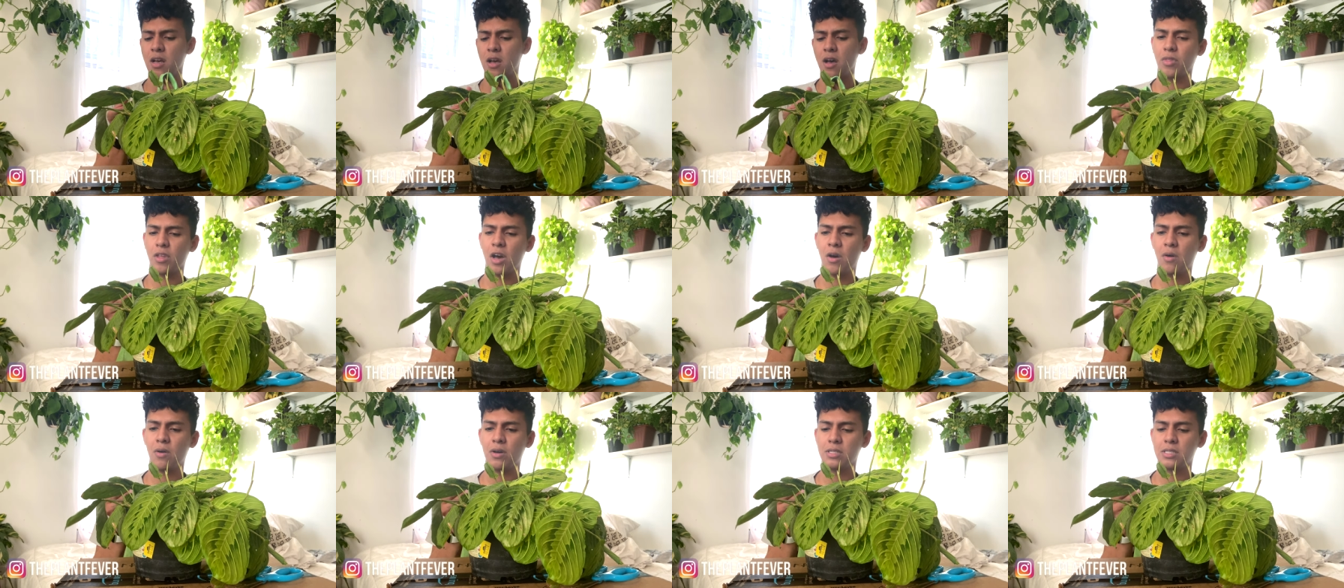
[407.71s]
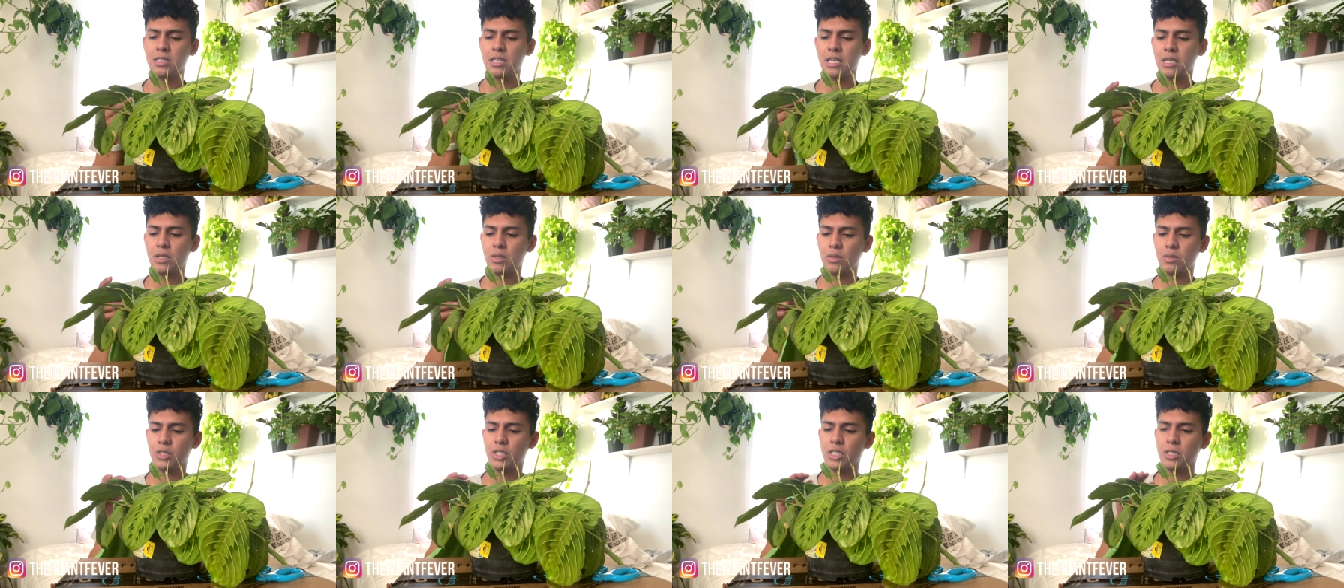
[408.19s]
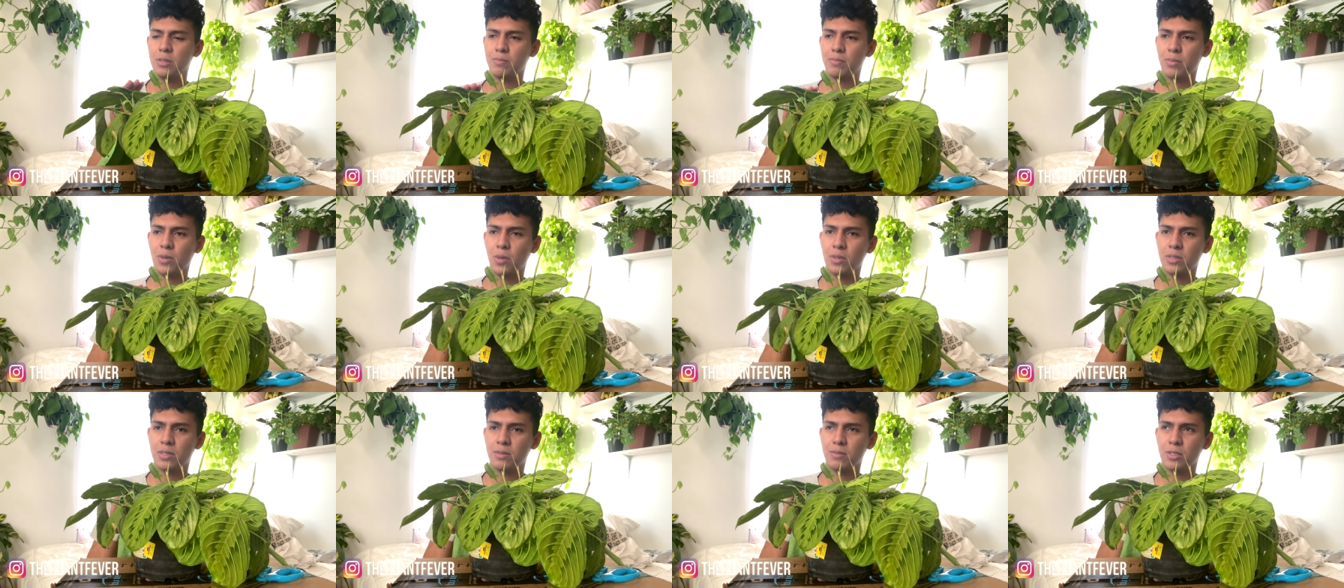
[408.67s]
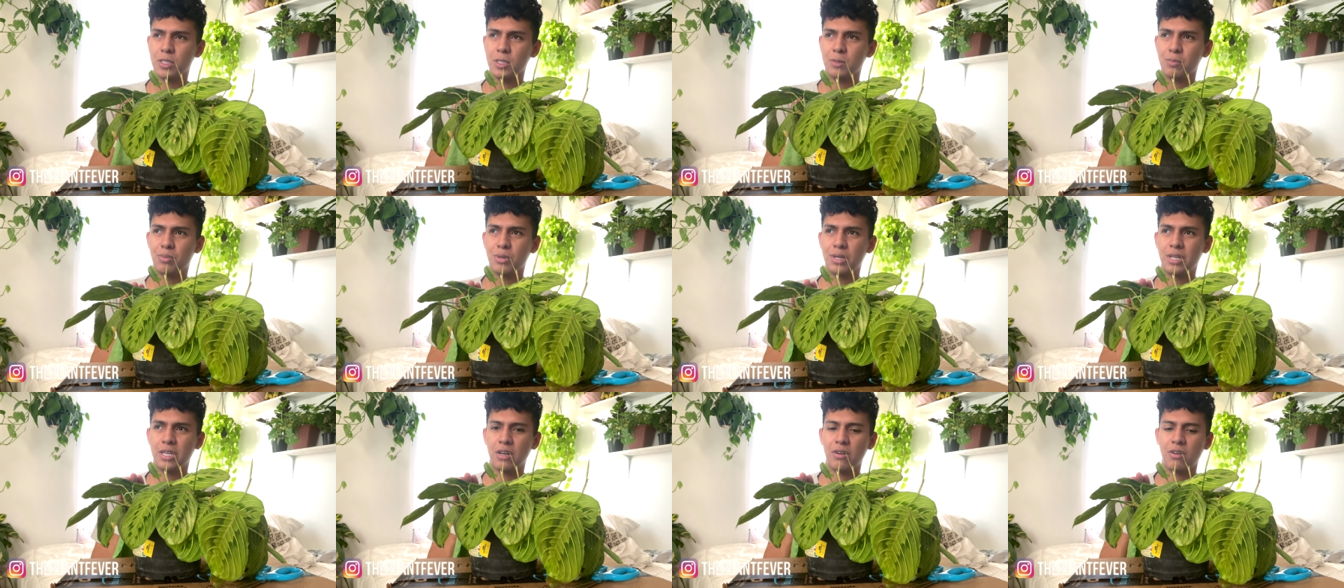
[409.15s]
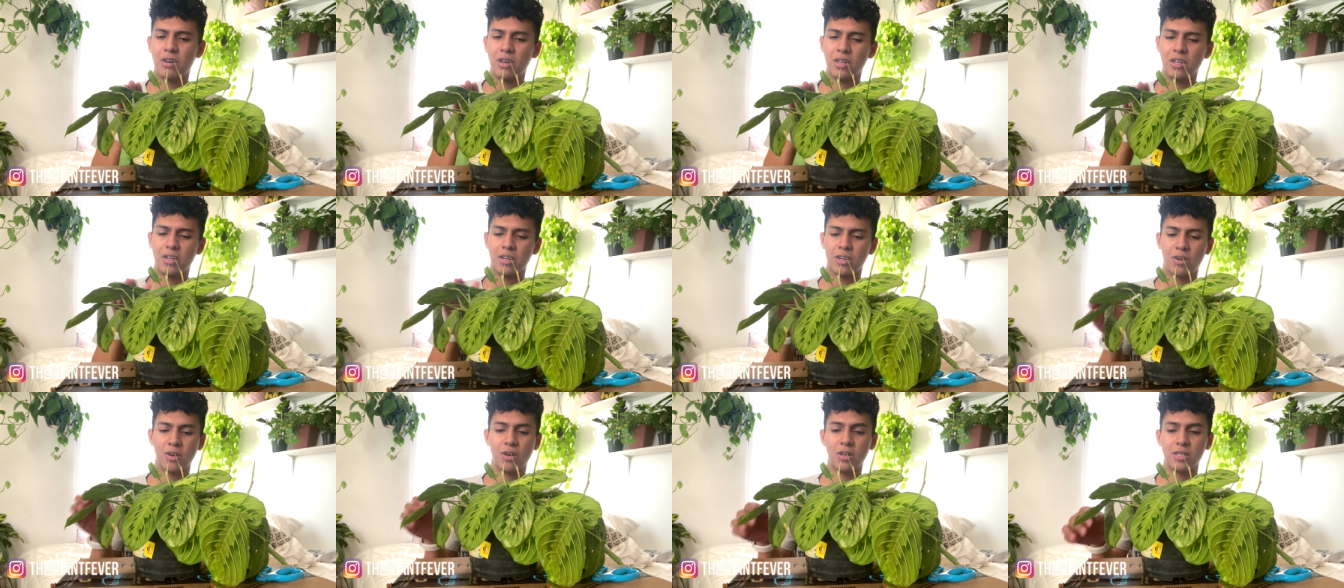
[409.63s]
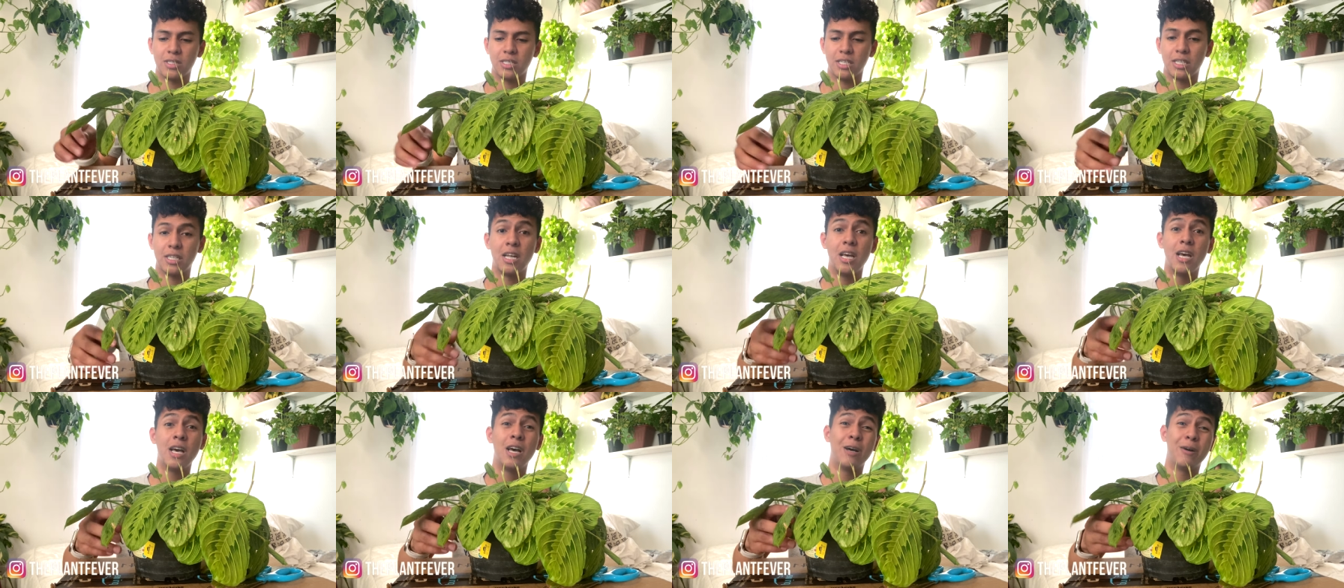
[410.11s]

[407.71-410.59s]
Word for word: I was like, just post, just putting out a lot of content.